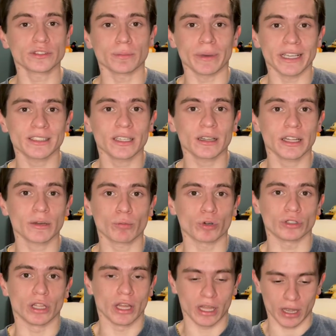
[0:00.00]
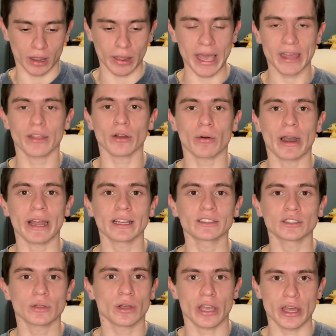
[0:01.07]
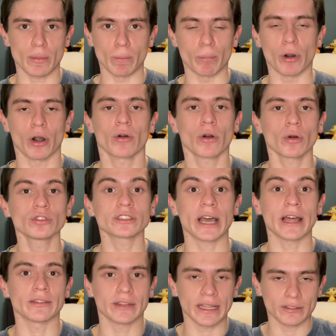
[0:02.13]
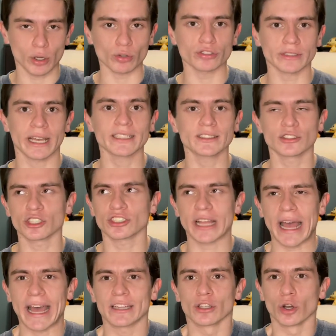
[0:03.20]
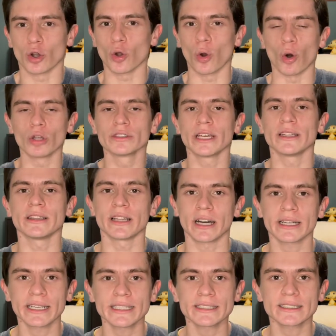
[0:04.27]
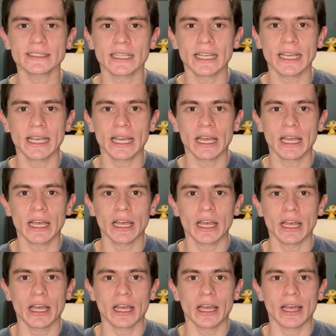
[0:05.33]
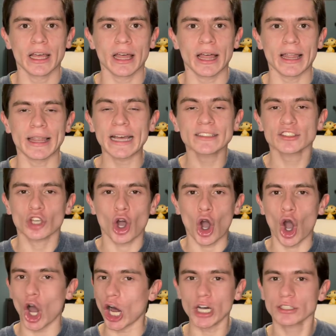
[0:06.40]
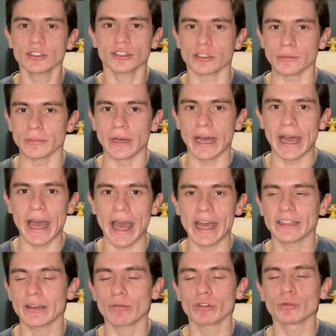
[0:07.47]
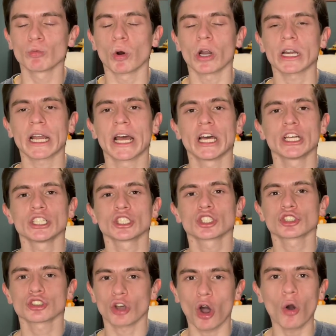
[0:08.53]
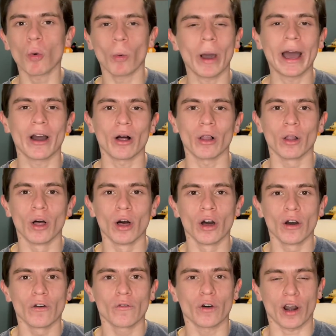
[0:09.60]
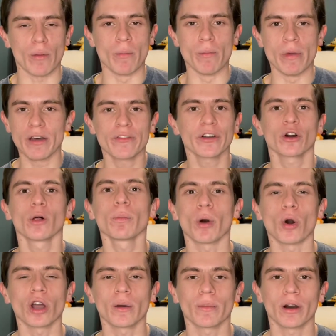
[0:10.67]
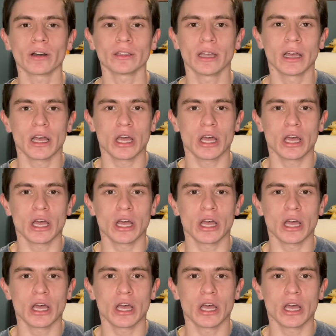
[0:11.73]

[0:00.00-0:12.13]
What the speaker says: basically would lay their eggs in burrows and that those nests just had golden nuggets. That's awesome. And it would work so well for a mythical Pokemon